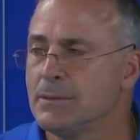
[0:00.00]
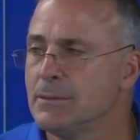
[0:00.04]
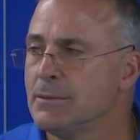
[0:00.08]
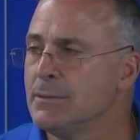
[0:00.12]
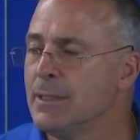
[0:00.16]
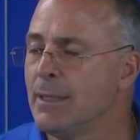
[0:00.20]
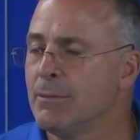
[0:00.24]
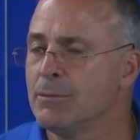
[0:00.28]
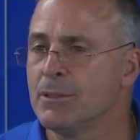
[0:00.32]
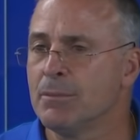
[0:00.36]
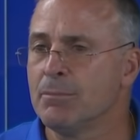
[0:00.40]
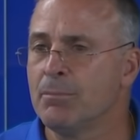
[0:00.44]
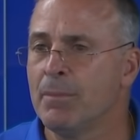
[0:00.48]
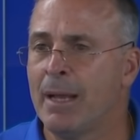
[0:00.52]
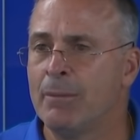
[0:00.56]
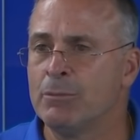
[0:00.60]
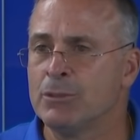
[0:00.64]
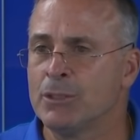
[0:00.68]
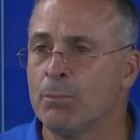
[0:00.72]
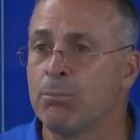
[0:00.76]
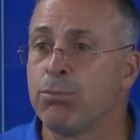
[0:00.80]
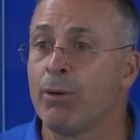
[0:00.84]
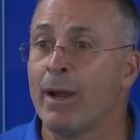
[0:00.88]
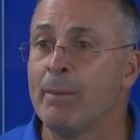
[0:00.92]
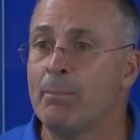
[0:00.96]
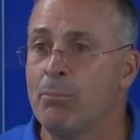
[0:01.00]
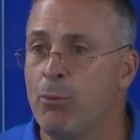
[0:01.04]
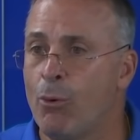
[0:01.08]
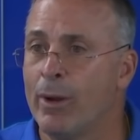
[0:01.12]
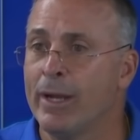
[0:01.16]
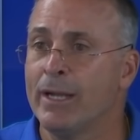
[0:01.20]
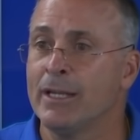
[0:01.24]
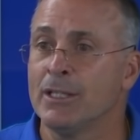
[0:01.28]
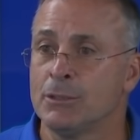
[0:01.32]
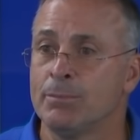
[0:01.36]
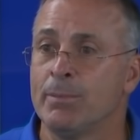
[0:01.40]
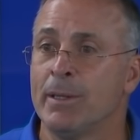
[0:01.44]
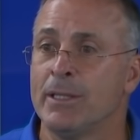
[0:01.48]
That was a that was a bright point
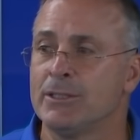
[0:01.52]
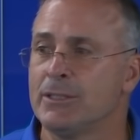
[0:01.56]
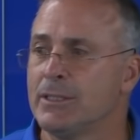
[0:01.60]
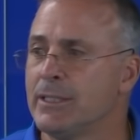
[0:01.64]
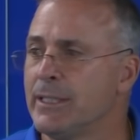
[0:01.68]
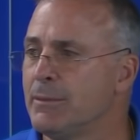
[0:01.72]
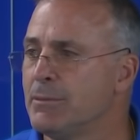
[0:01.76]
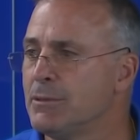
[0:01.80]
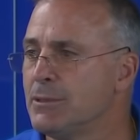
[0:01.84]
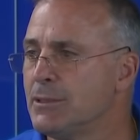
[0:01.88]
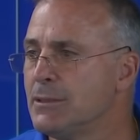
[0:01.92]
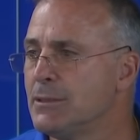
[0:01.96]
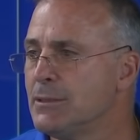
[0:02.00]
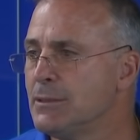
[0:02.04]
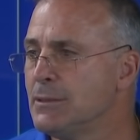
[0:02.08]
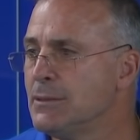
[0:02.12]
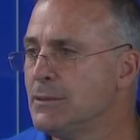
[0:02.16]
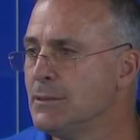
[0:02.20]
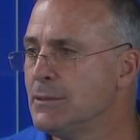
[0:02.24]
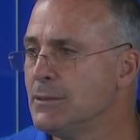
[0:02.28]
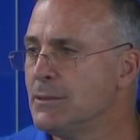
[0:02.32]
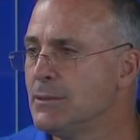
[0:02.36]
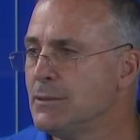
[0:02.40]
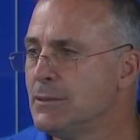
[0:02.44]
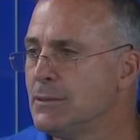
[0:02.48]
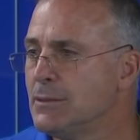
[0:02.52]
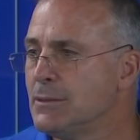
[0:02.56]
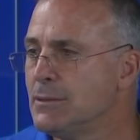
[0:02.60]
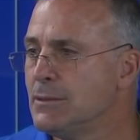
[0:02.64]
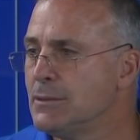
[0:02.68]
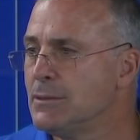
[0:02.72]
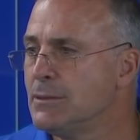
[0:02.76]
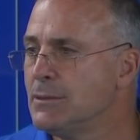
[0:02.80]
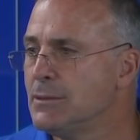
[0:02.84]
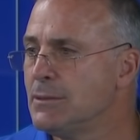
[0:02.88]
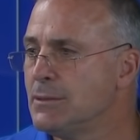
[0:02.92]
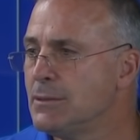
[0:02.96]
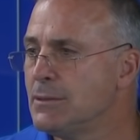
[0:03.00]
in the special teams.
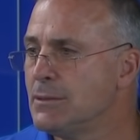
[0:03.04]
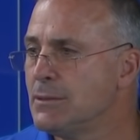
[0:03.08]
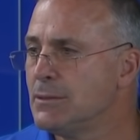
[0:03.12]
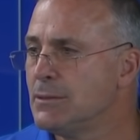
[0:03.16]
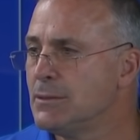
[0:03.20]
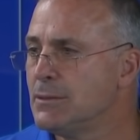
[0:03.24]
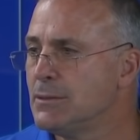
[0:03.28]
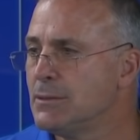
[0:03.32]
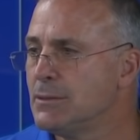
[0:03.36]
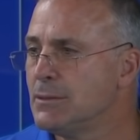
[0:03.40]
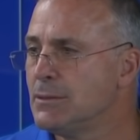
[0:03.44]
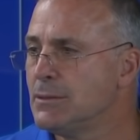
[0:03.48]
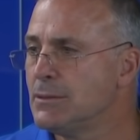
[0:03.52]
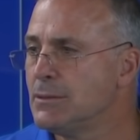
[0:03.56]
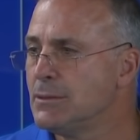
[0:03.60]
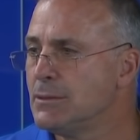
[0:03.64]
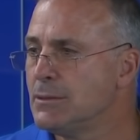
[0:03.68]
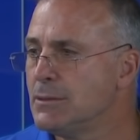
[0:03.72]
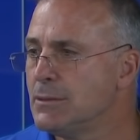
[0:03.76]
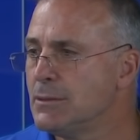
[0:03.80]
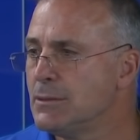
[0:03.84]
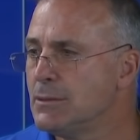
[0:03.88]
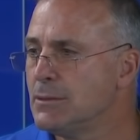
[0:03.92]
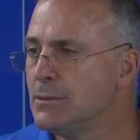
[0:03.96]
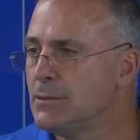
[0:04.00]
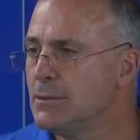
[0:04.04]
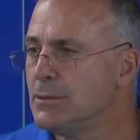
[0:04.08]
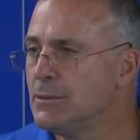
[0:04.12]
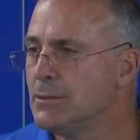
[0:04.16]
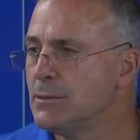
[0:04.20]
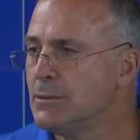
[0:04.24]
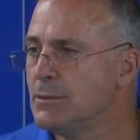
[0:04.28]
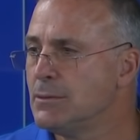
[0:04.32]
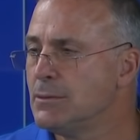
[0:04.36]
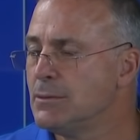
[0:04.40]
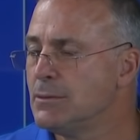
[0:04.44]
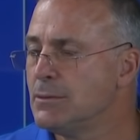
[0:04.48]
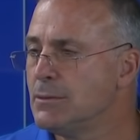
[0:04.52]
When those uh, Tennessee
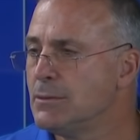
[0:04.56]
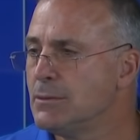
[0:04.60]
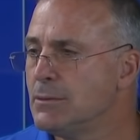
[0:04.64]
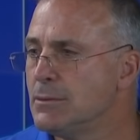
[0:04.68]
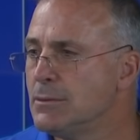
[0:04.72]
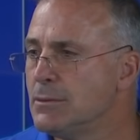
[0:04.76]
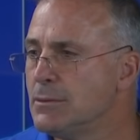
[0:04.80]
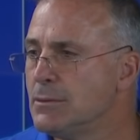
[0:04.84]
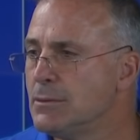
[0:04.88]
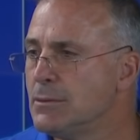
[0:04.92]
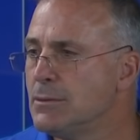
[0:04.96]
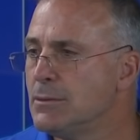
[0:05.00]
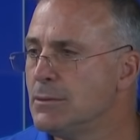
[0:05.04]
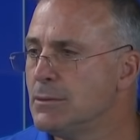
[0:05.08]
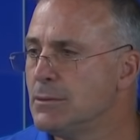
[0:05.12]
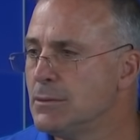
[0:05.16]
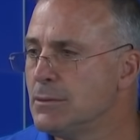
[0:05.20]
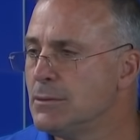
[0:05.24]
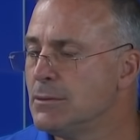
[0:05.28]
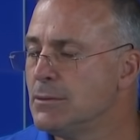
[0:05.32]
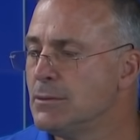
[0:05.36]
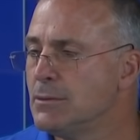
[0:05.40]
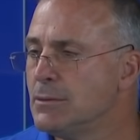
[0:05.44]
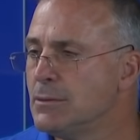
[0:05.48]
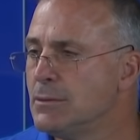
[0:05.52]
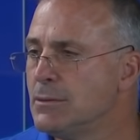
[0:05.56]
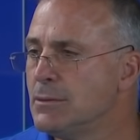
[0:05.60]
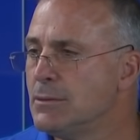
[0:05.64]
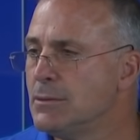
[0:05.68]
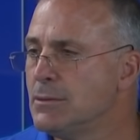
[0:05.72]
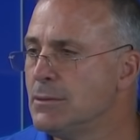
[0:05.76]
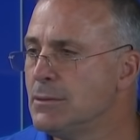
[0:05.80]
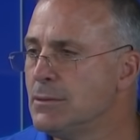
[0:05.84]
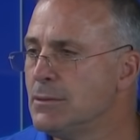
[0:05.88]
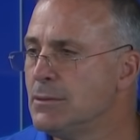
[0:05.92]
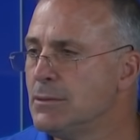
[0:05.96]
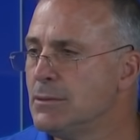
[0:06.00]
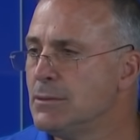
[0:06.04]
receivers were getting the separation, were they
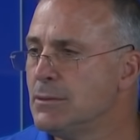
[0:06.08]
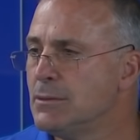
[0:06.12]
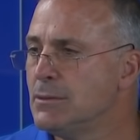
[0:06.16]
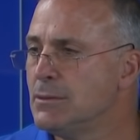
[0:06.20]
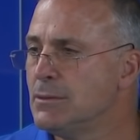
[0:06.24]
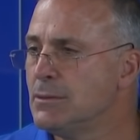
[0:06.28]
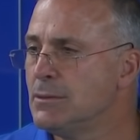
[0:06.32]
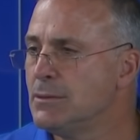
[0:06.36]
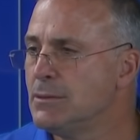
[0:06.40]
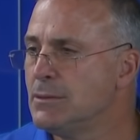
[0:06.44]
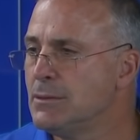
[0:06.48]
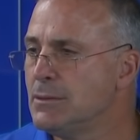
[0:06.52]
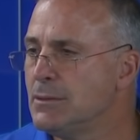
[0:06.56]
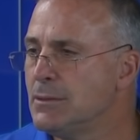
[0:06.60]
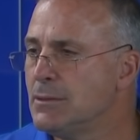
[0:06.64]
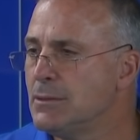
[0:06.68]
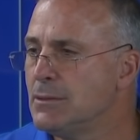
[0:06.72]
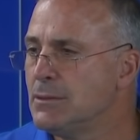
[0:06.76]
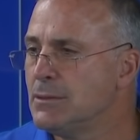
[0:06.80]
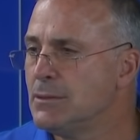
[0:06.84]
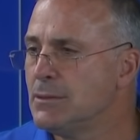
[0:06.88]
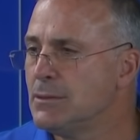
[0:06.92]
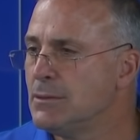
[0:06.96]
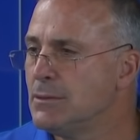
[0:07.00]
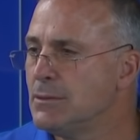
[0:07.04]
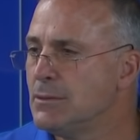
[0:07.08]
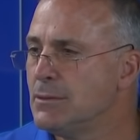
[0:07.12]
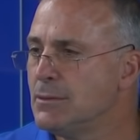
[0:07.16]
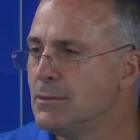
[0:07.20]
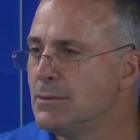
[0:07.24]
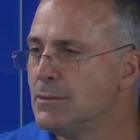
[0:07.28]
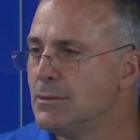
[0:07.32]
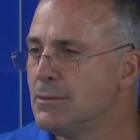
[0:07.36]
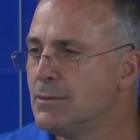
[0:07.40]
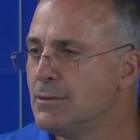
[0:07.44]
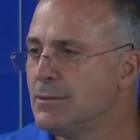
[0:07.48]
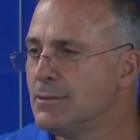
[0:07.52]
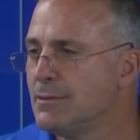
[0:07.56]
winning at the line of scrimmage over your,
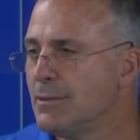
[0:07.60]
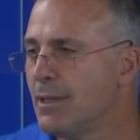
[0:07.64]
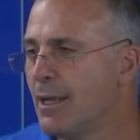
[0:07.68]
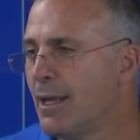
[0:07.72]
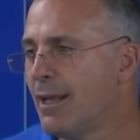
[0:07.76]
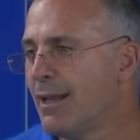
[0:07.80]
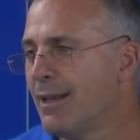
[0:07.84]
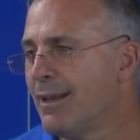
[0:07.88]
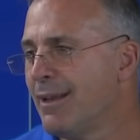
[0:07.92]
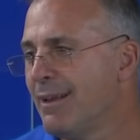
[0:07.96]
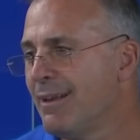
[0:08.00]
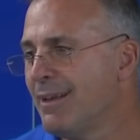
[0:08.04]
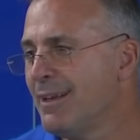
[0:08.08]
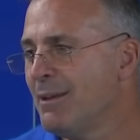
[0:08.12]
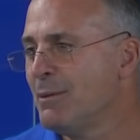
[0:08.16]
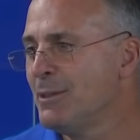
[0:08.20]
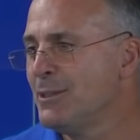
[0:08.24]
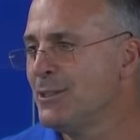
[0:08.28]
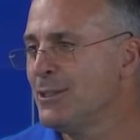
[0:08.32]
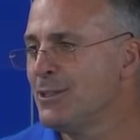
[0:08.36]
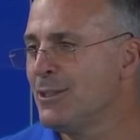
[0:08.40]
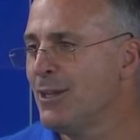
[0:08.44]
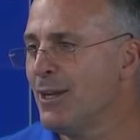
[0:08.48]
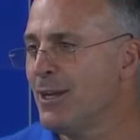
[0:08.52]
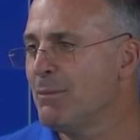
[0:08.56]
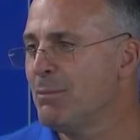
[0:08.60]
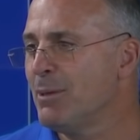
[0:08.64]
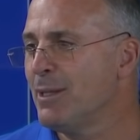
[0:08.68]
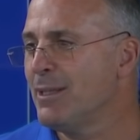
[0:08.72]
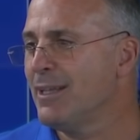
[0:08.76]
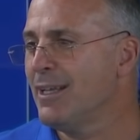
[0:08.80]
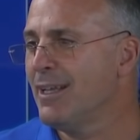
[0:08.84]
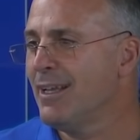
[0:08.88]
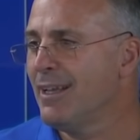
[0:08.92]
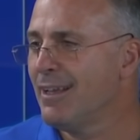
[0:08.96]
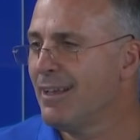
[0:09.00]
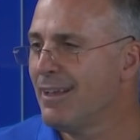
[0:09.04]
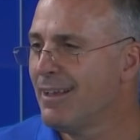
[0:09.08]
your DBs? Did we just talk about
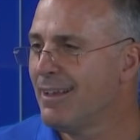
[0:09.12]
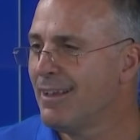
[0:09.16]
that?